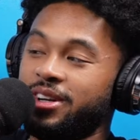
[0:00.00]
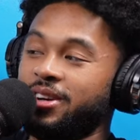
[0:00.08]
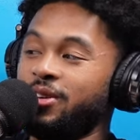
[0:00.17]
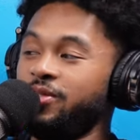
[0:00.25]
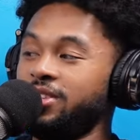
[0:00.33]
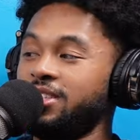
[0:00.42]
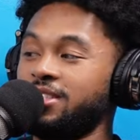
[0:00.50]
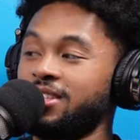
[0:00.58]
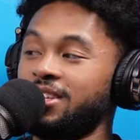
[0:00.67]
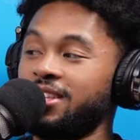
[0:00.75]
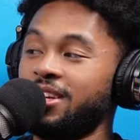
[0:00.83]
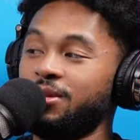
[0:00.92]
Hopefully this is
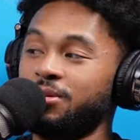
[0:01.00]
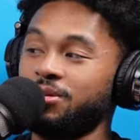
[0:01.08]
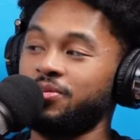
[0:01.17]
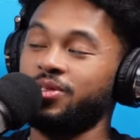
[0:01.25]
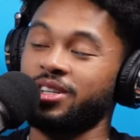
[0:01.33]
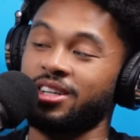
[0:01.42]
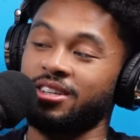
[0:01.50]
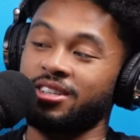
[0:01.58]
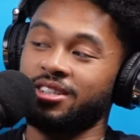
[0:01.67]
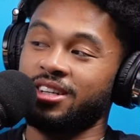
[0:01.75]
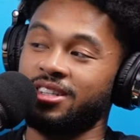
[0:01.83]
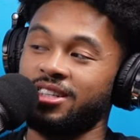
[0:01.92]
good. The other one was freaking cheers,
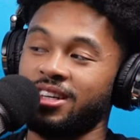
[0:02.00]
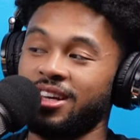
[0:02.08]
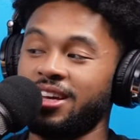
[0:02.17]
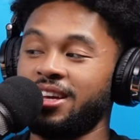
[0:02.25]
disgusting.